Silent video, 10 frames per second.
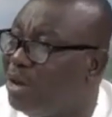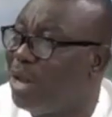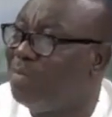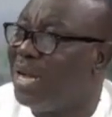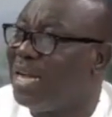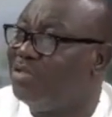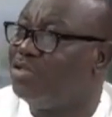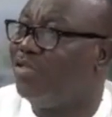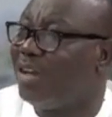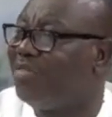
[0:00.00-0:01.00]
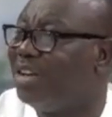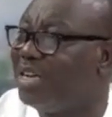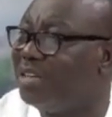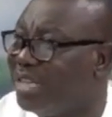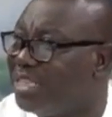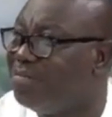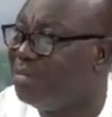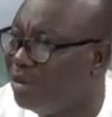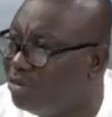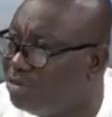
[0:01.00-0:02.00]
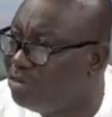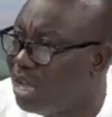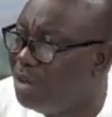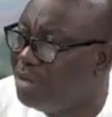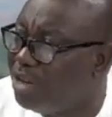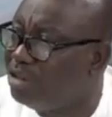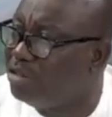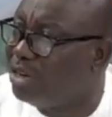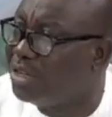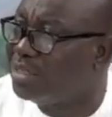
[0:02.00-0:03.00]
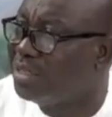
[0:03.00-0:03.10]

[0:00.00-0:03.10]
World Bank gives you $530 million.